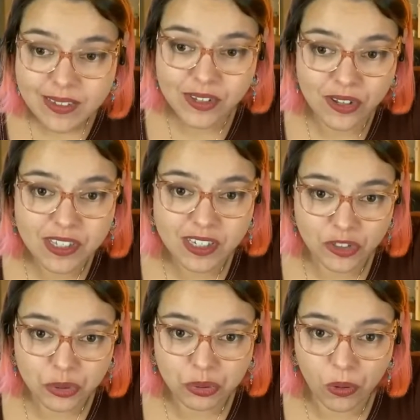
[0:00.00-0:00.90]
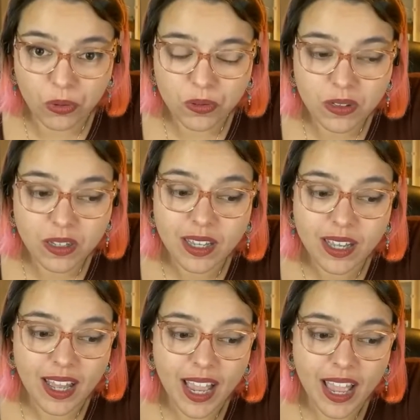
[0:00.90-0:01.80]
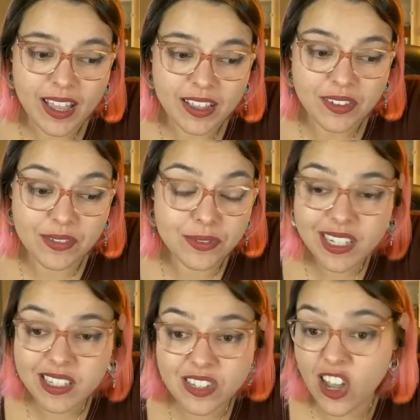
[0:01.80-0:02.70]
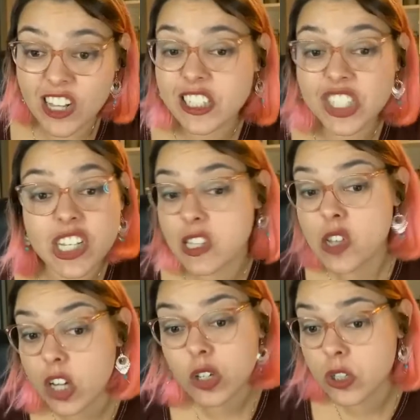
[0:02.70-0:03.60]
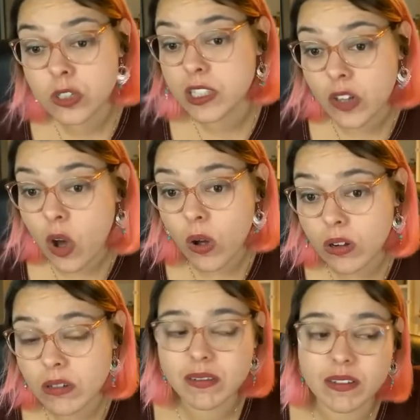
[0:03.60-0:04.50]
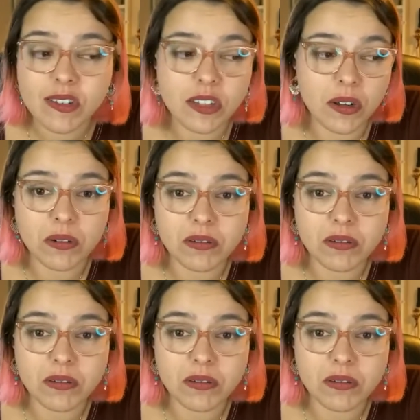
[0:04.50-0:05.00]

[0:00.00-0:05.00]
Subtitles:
sausage roll, and vegan sausage is not good at all. So